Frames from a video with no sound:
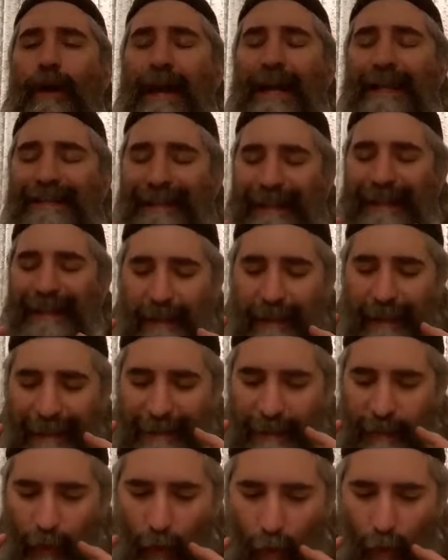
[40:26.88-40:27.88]
And
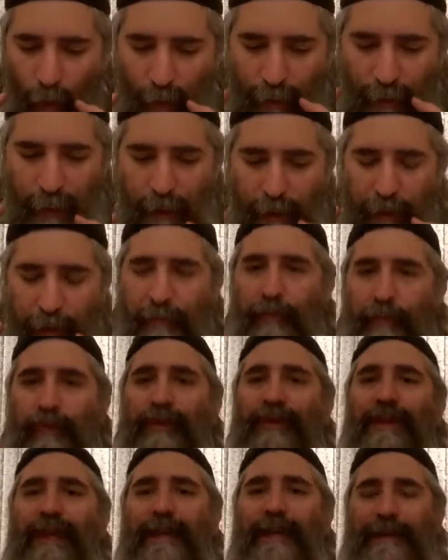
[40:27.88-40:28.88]
it's only through
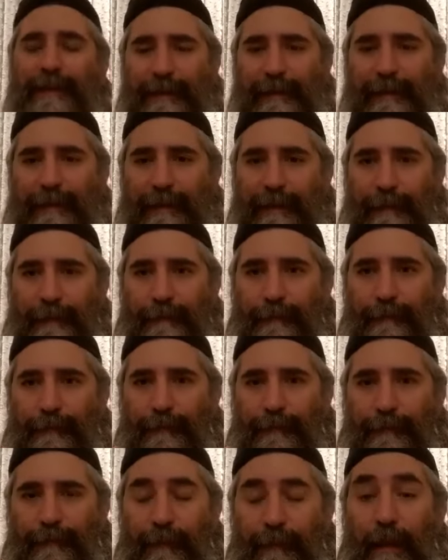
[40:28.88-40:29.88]
this
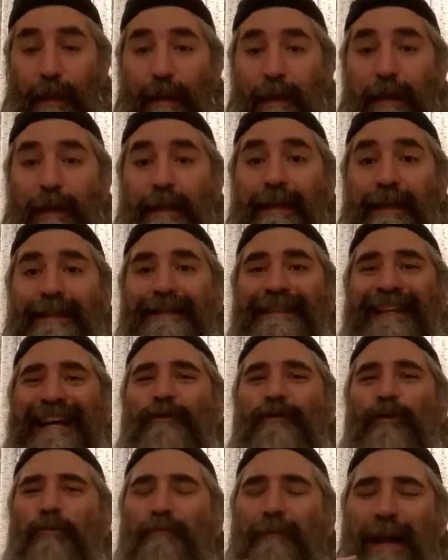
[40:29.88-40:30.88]

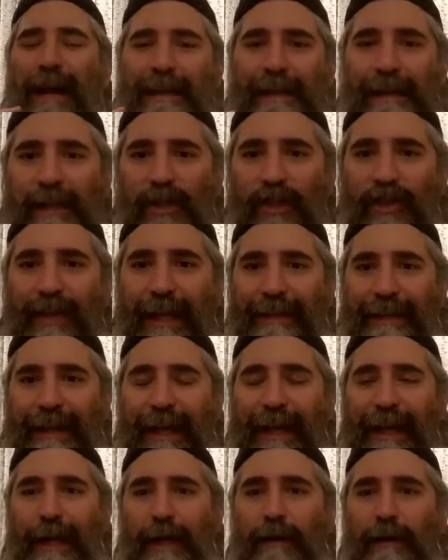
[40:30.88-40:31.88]
that the
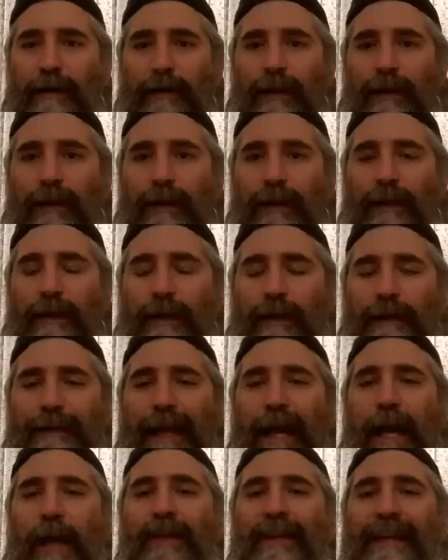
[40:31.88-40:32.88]
manishtana,
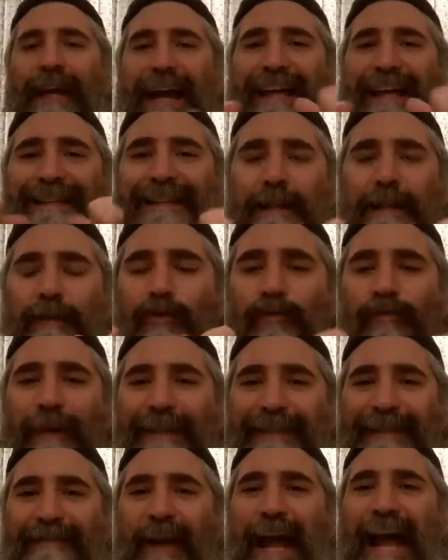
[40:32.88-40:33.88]
now I can ask it to
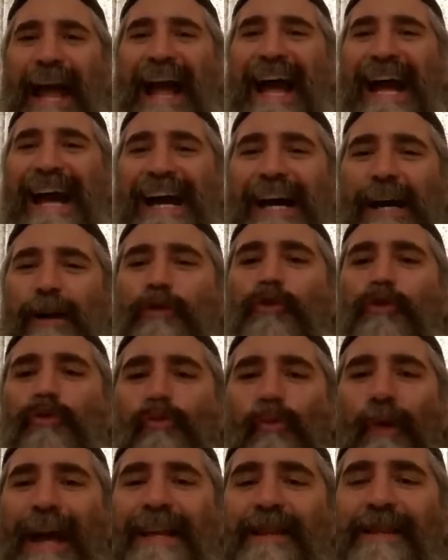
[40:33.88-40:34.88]
myself, how
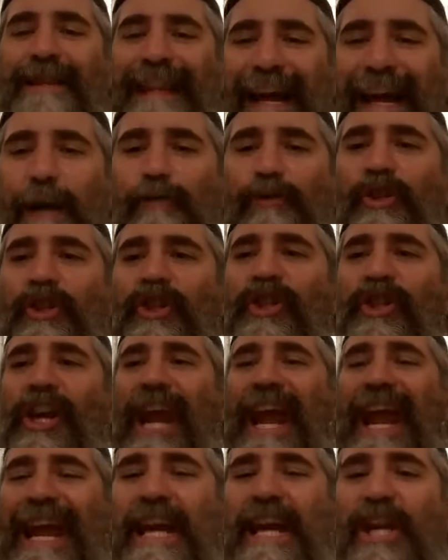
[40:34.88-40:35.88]
do I now
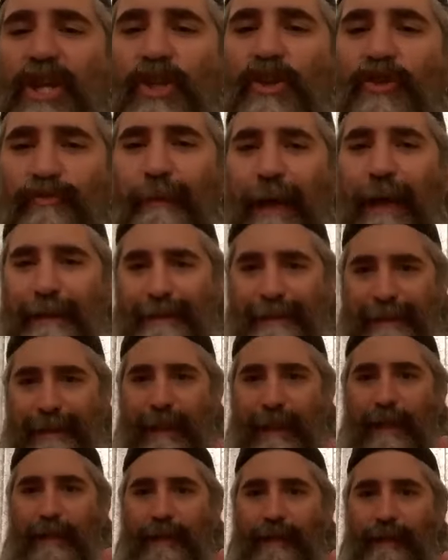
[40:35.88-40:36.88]
change
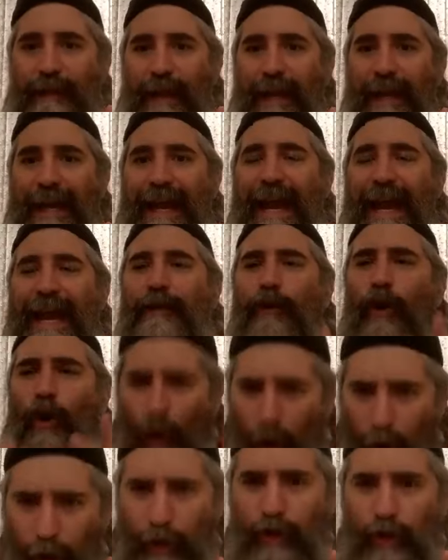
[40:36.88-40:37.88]
myself and
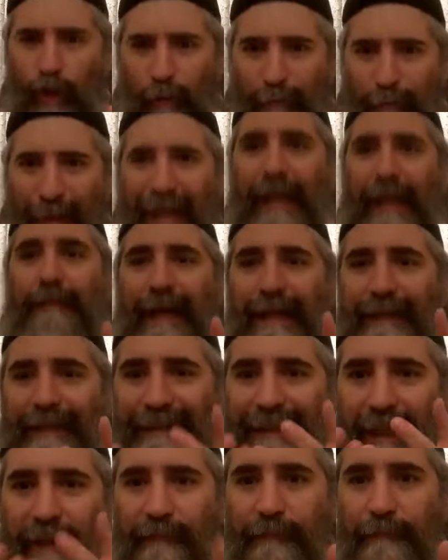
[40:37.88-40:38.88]
also make
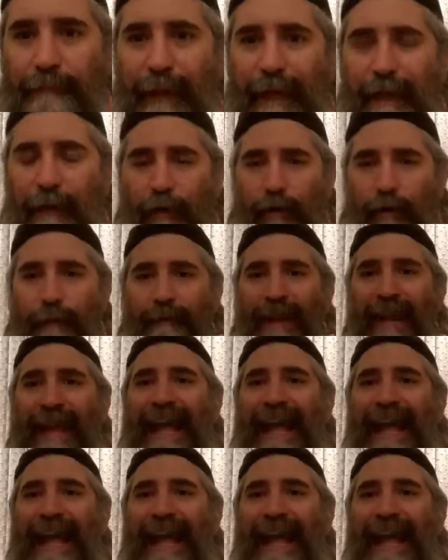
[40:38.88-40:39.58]
myself better?